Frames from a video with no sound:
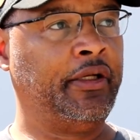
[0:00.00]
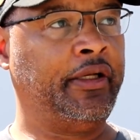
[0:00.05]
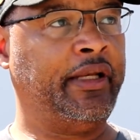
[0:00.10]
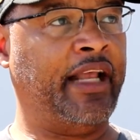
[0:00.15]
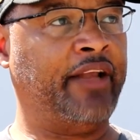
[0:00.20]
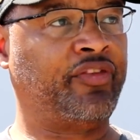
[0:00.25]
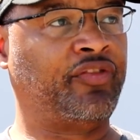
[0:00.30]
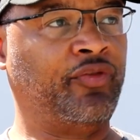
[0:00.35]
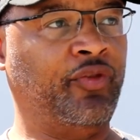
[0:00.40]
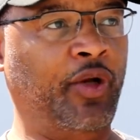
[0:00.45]

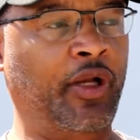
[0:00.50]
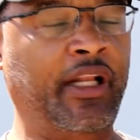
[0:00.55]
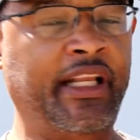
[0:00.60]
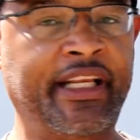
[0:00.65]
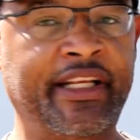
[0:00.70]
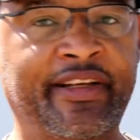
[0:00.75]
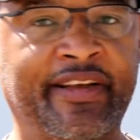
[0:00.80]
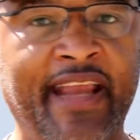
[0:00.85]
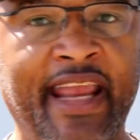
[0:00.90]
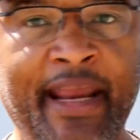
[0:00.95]
that's
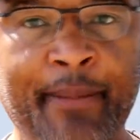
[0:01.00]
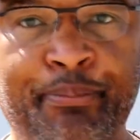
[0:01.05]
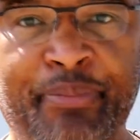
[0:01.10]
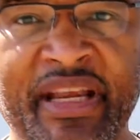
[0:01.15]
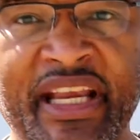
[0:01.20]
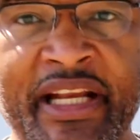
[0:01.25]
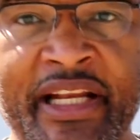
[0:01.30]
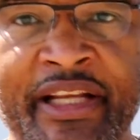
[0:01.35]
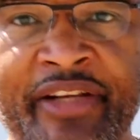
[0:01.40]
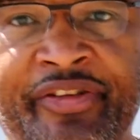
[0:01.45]
really
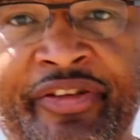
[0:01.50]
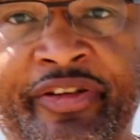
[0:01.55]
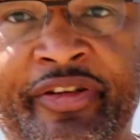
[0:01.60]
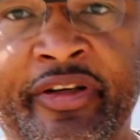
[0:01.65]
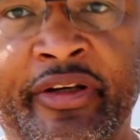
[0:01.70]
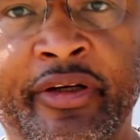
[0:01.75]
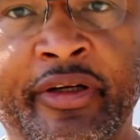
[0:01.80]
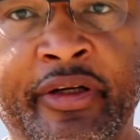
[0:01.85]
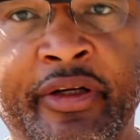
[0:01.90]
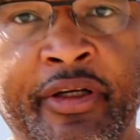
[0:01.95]
deadbeatish,
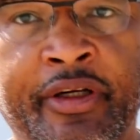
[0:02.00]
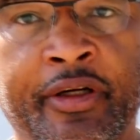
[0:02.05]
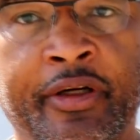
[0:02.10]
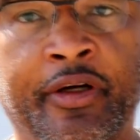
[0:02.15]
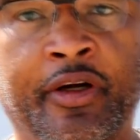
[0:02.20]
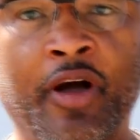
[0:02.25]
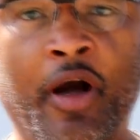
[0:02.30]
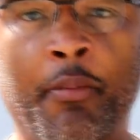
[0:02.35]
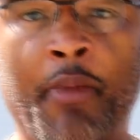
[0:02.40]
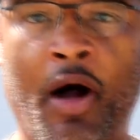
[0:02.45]

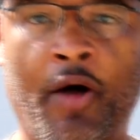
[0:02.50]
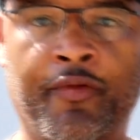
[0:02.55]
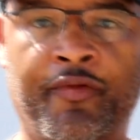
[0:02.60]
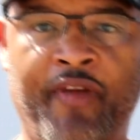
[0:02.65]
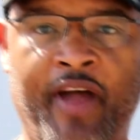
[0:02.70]
come on